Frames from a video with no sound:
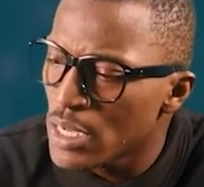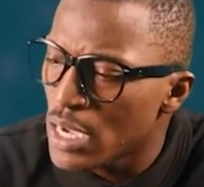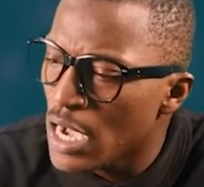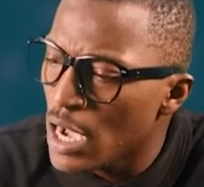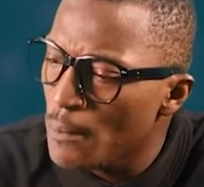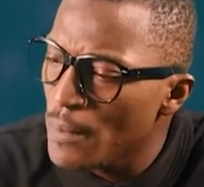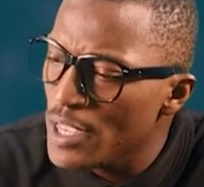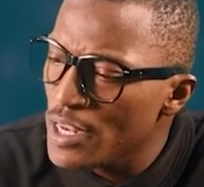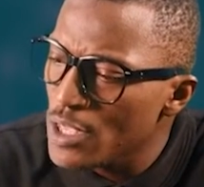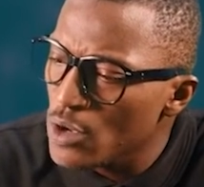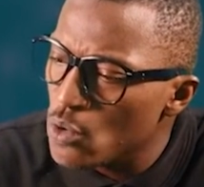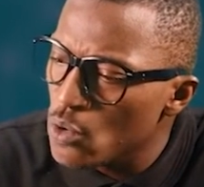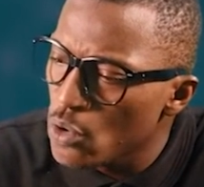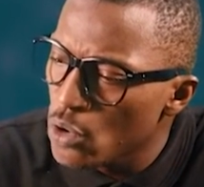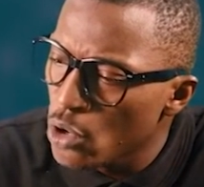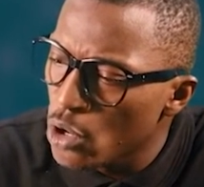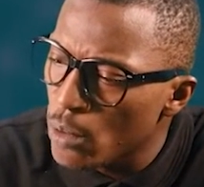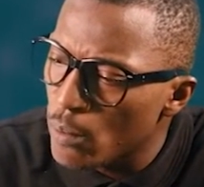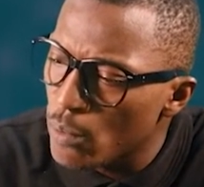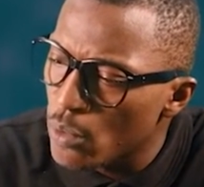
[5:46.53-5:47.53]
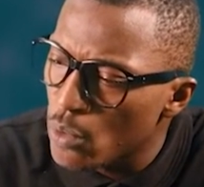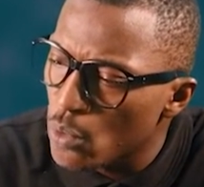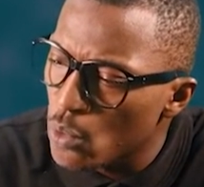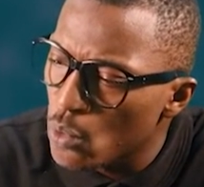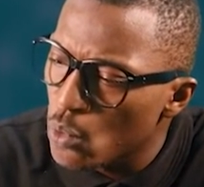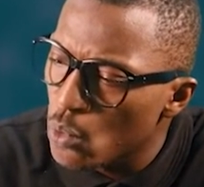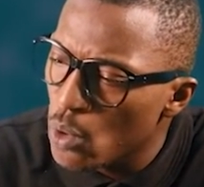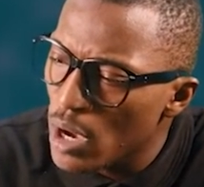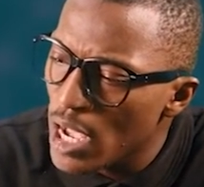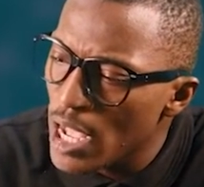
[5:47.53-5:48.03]
How many column?
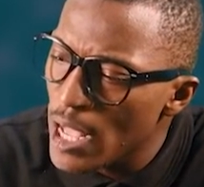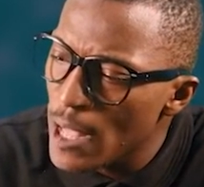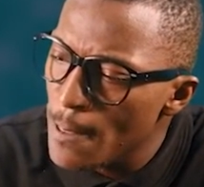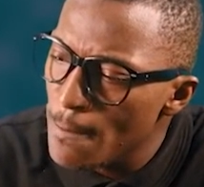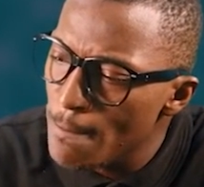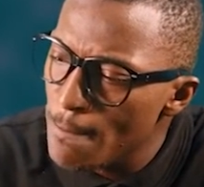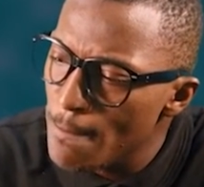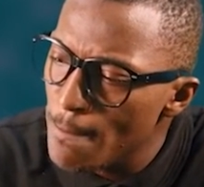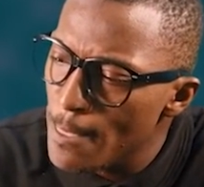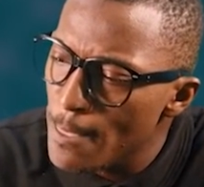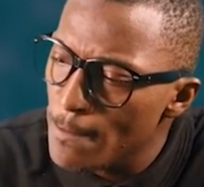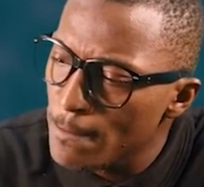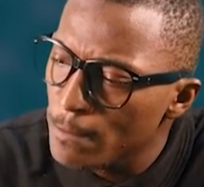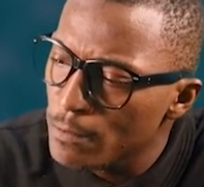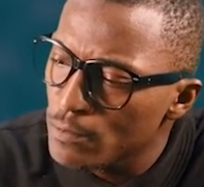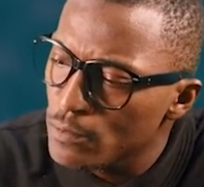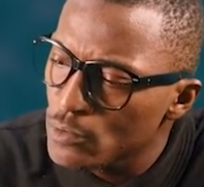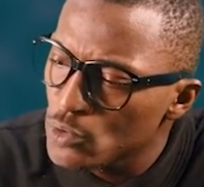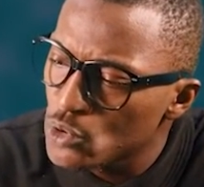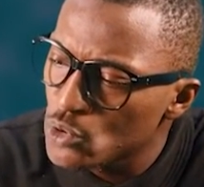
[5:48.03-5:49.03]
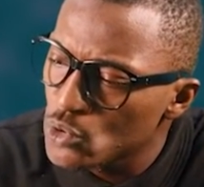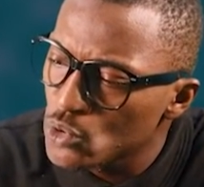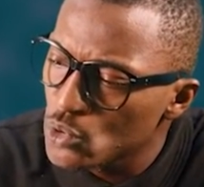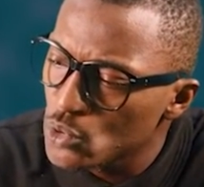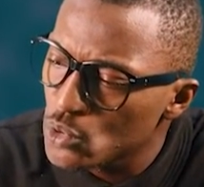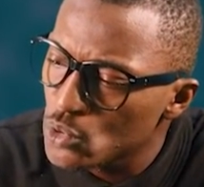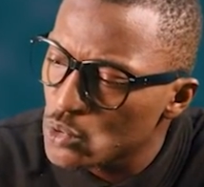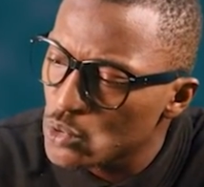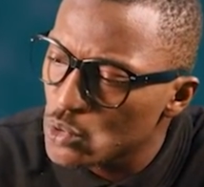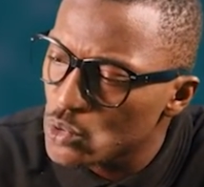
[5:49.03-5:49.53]
1,
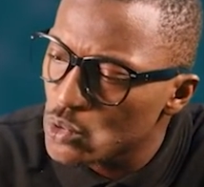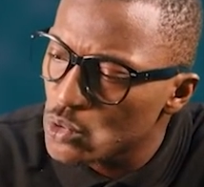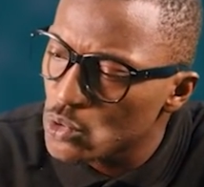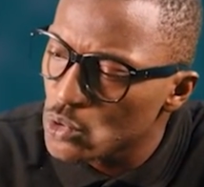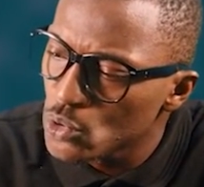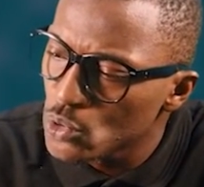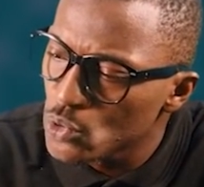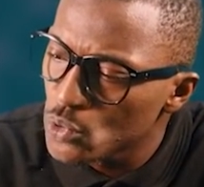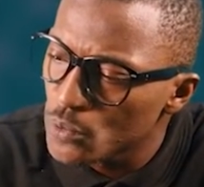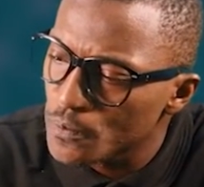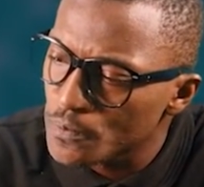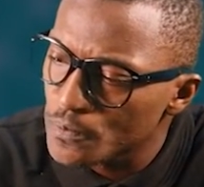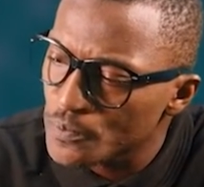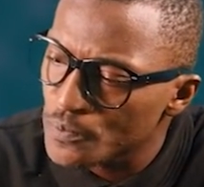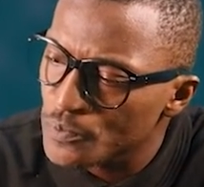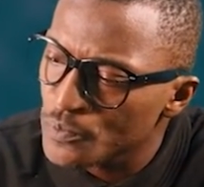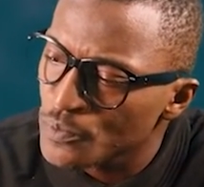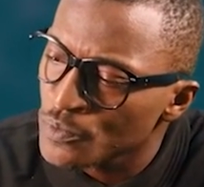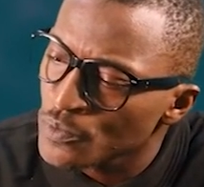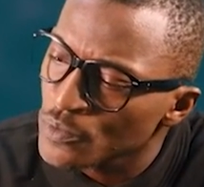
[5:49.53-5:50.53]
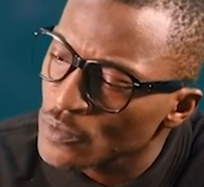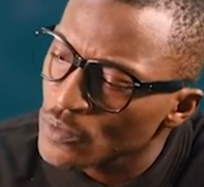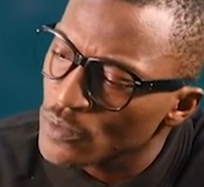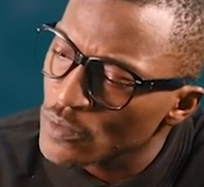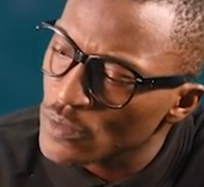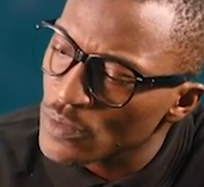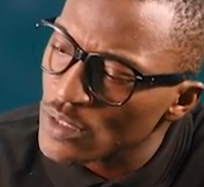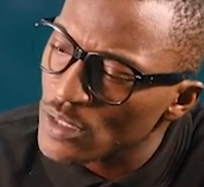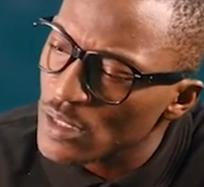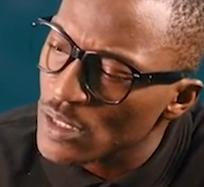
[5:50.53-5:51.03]
2.
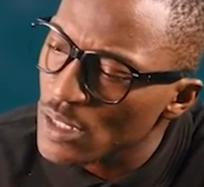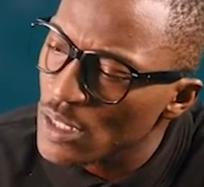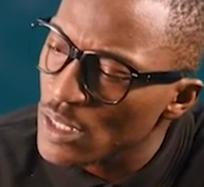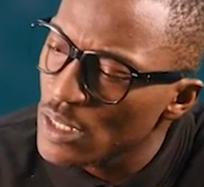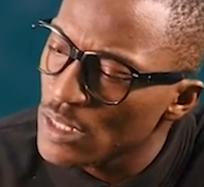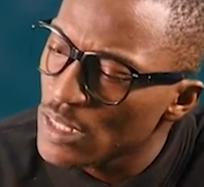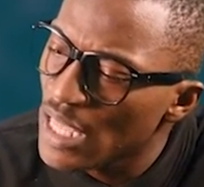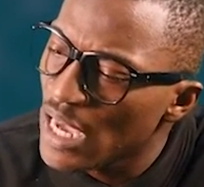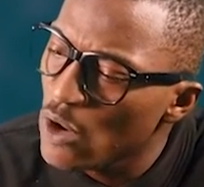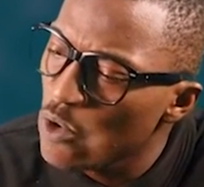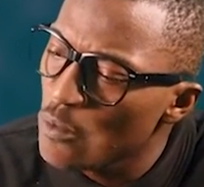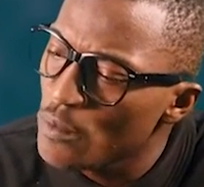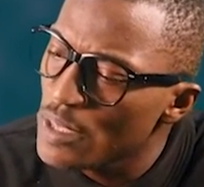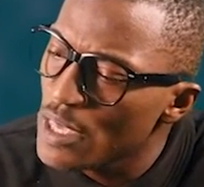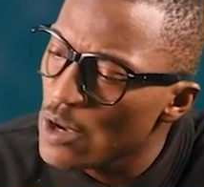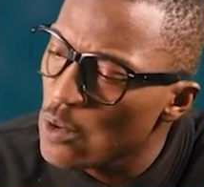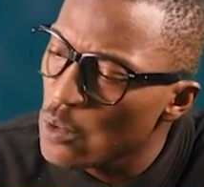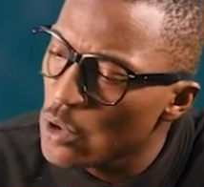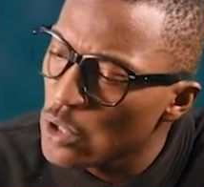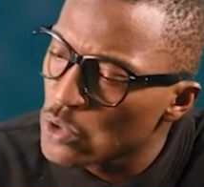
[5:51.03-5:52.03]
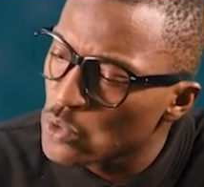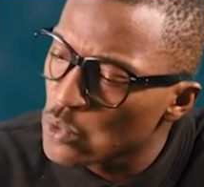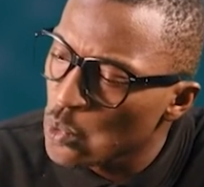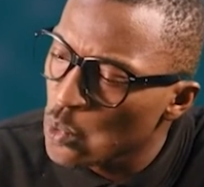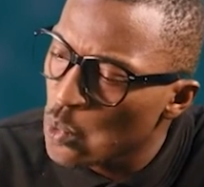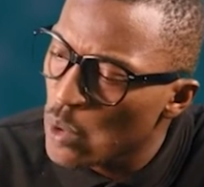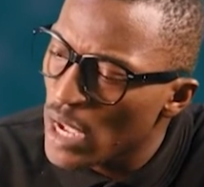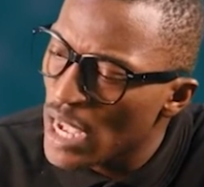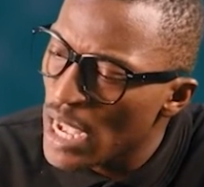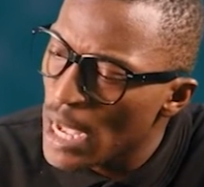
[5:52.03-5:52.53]
That will be a what?
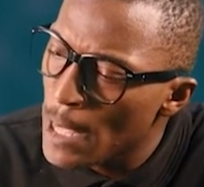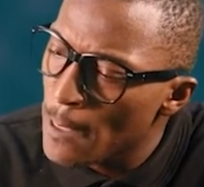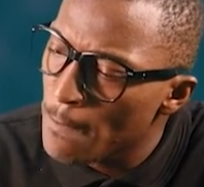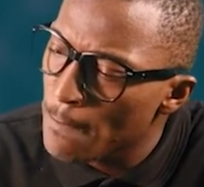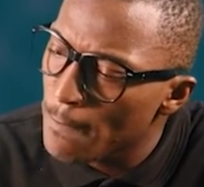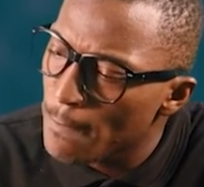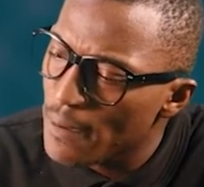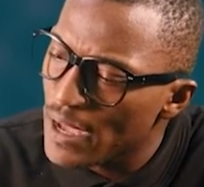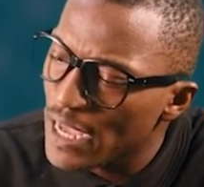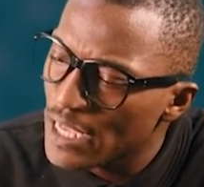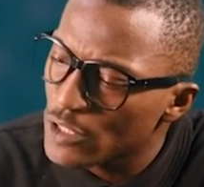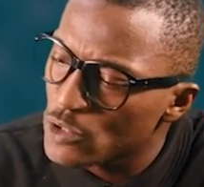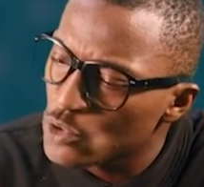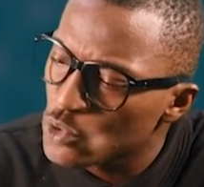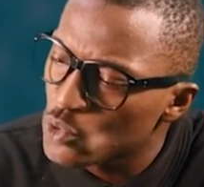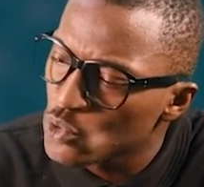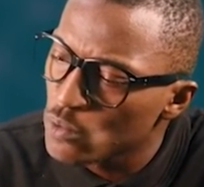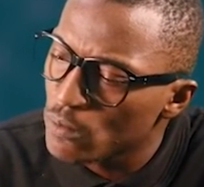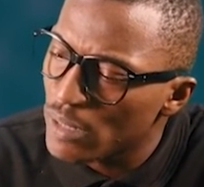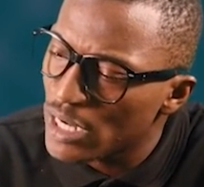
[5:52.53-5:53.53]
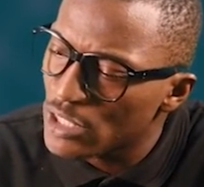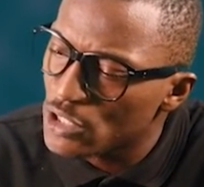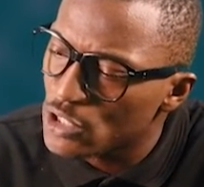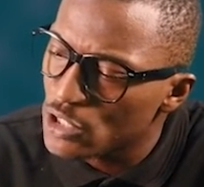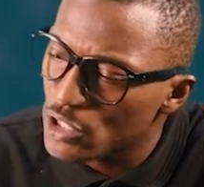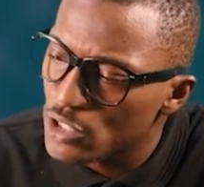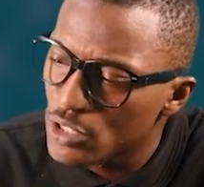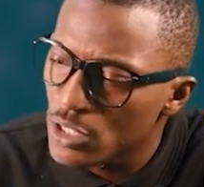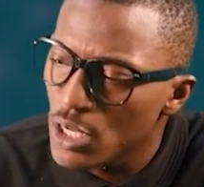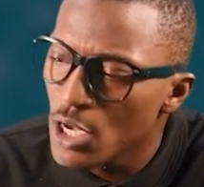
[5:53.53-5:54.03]
1 by 2
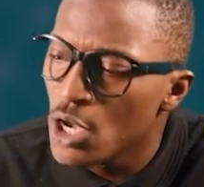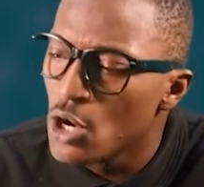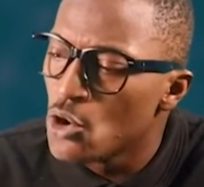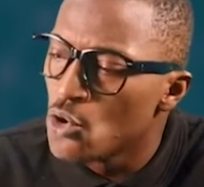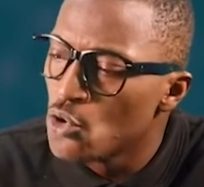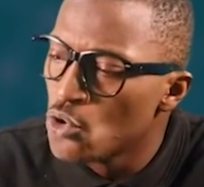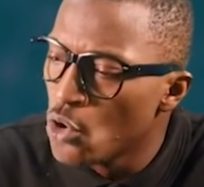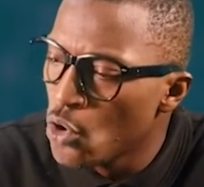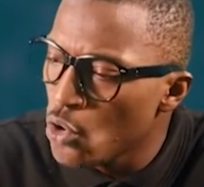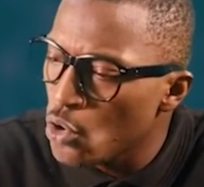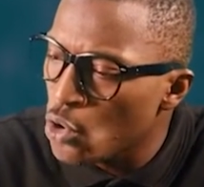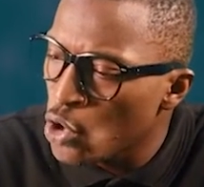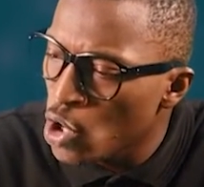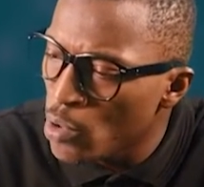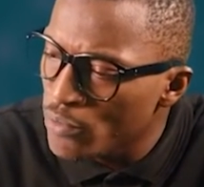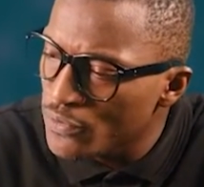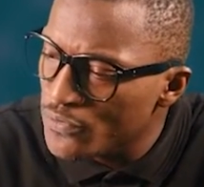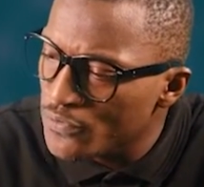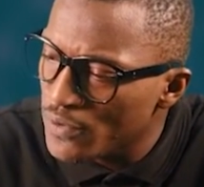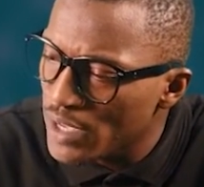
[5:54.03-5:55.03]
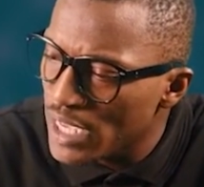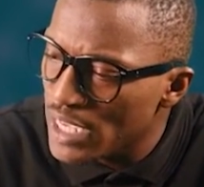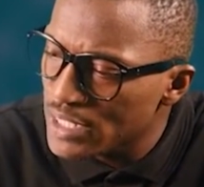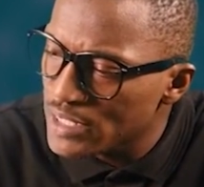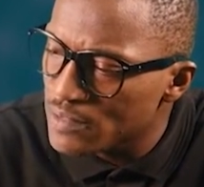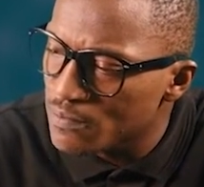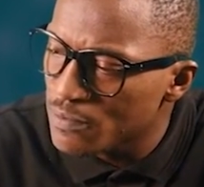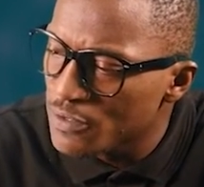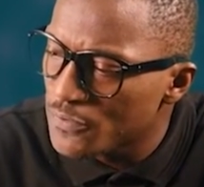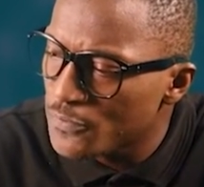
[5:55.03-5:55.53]
matrix. Row comes
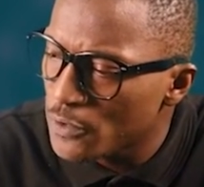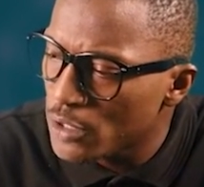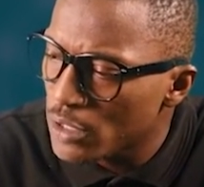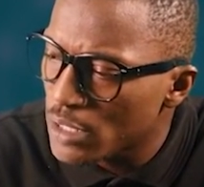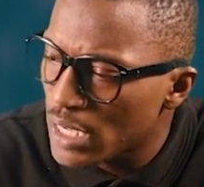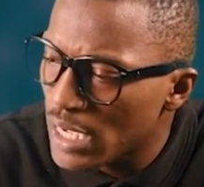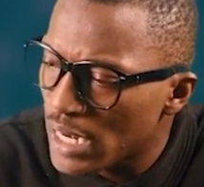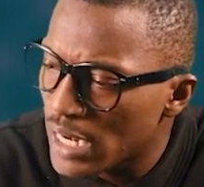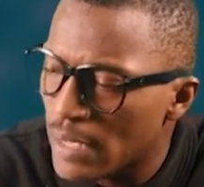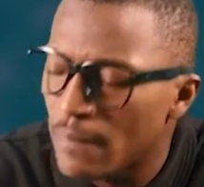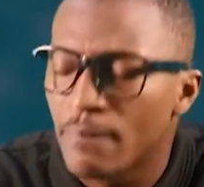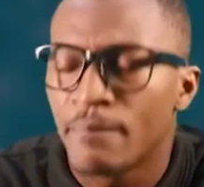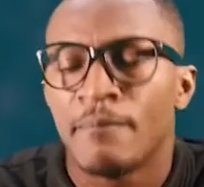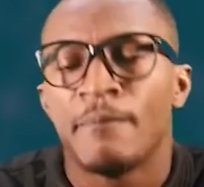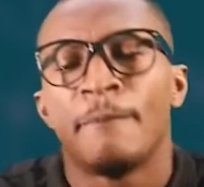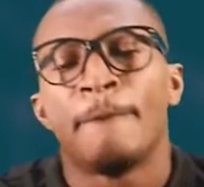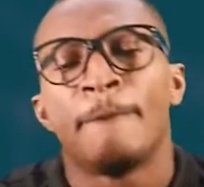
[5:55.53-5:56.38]
first before column.